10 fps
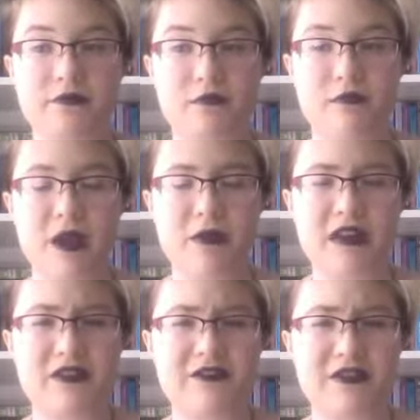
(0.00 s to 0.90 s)
Maybe
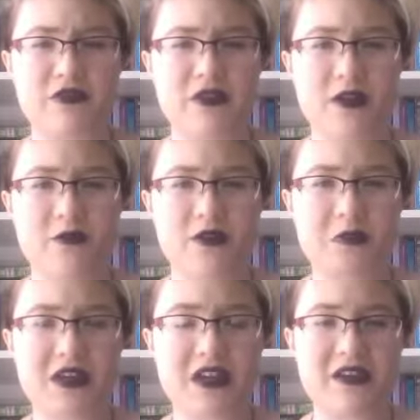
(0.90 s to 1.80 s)
in the future I
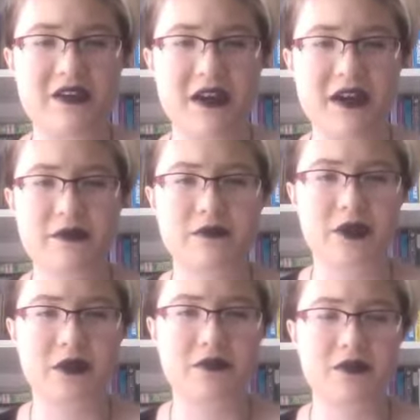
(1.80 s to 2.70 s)
will be, I don't
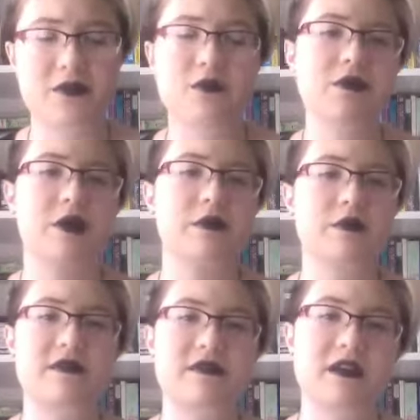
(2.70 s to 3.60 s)
know, who
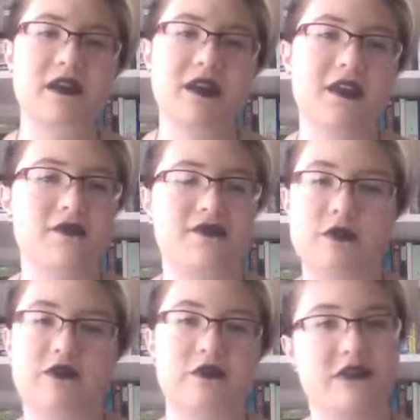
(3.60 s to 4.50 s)
knows?
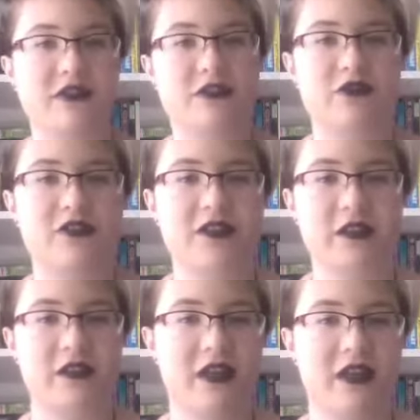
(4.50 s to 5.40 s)
Future is an
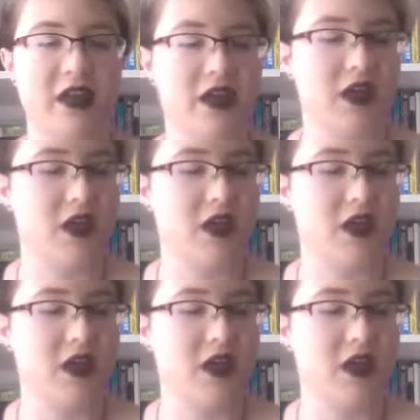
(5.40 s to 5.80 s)
interesting thing.